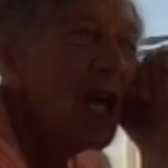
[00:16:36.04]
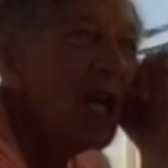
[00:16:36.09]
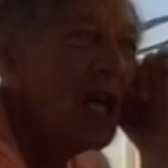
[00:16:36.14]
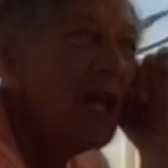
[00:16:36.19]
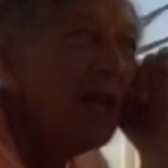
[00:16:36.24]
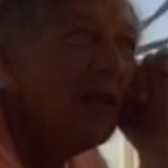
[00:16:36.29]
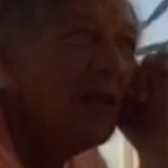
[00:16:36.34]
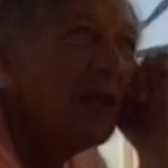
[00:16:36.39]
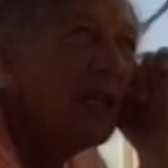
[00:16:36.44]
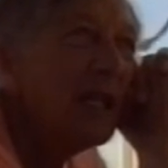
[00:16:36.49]

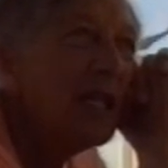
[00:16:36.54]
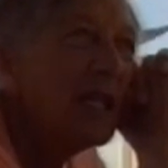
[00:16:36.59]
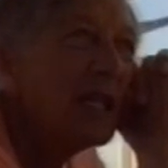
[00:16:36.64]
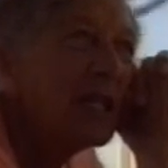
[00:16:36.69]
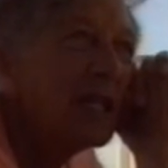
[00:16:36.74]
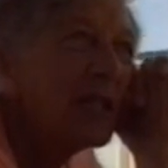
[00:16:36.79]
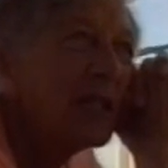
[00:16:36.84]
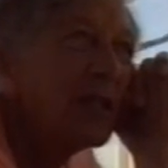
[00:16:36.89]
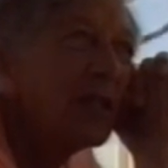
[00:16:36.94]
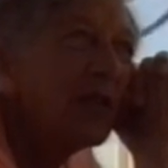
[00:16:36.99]
in the
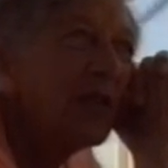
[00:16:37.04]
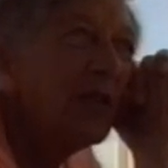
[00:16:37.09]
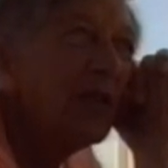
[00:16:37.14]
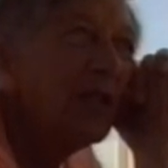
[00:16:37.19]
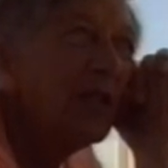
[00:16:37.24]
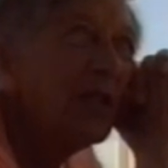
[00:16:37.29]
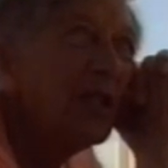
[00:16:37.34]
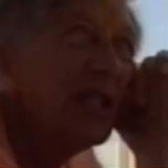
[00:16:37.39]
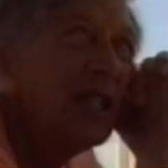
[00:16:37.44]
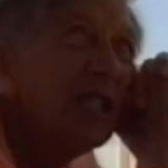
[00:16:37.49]
last
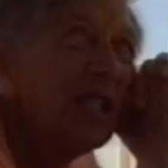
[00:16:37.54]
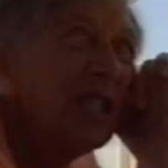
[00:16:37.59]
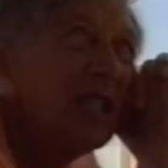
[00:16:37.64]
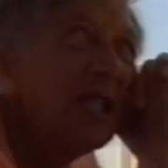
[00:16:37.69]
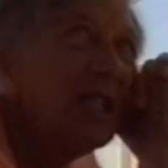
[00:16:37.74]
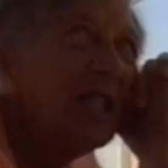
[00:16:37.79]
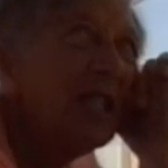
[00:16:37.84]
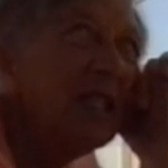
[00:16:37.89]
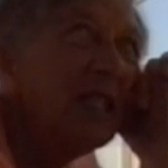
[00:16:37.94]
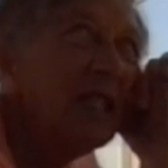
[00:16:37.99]
30
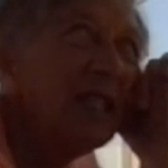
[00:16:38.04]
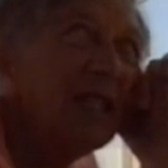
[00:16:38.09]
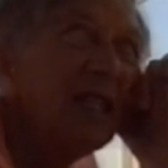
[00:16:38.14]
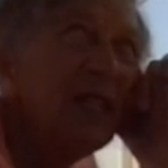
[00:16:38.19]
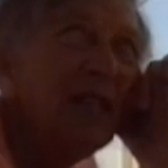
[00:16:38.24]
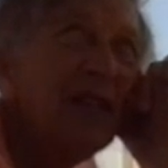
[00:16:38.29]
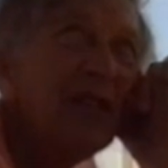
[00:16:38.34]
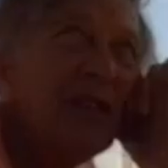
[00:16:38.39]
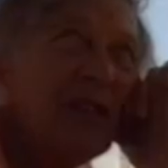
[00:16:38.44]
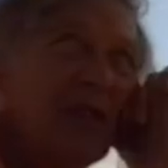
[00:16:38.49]
years,
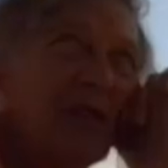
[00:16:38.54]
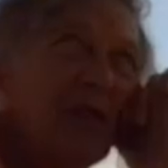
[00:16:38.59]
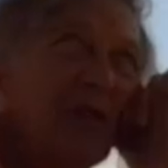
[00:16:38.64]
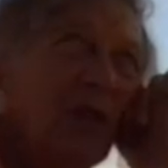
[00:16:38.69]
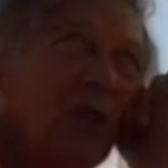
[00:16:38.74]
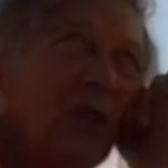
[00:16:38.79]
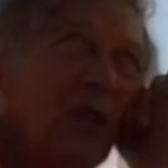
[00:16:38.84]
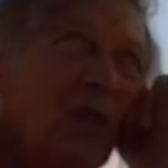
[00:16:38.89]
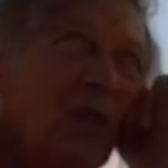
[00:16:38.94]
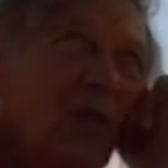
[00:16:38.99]
and there's only